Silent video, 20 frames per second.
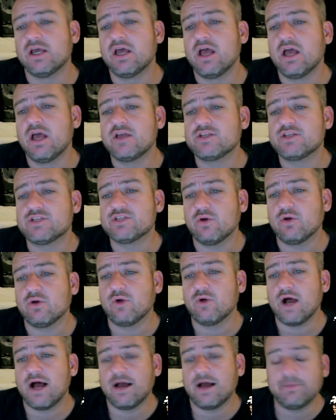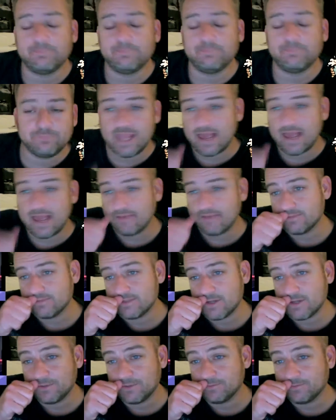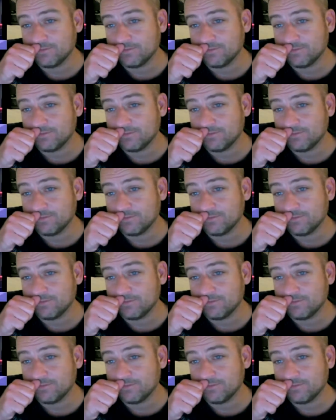So so